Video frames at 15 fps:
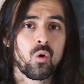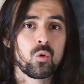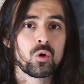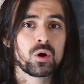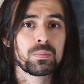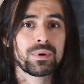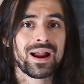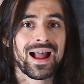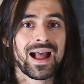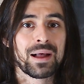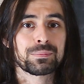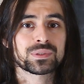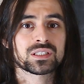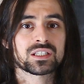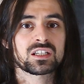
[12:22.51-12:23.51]
Or
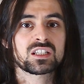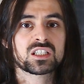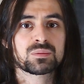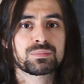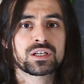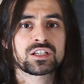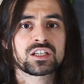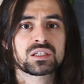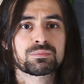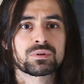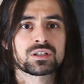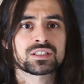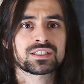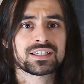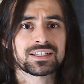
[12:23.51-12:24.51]
perhaps each species
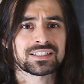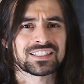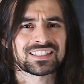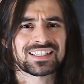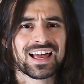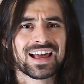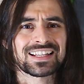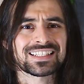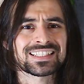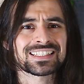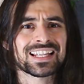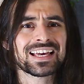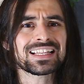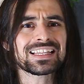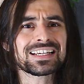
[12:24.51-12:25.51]
persists at
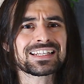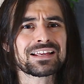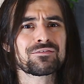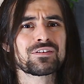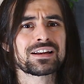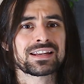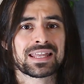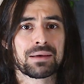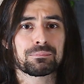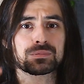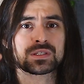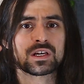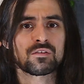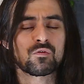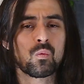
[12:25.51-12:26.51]
slightly different
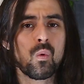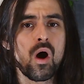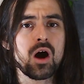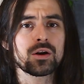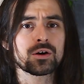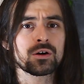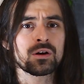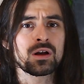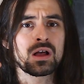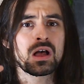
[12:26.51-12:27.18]
depths of water,